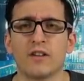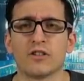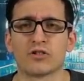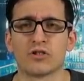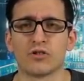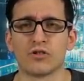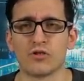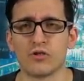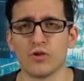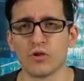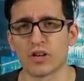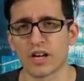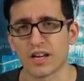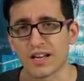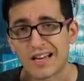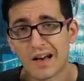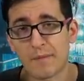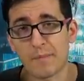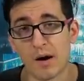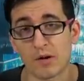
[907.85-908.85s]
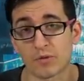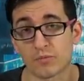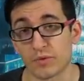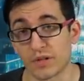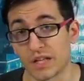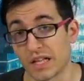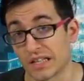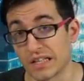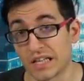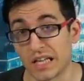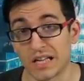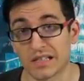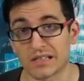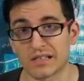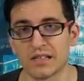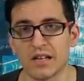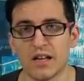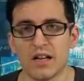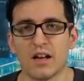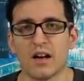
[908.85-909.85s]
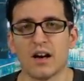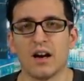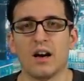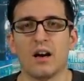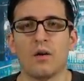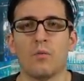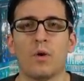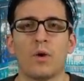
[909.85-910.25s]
so you can come out with ideas uh,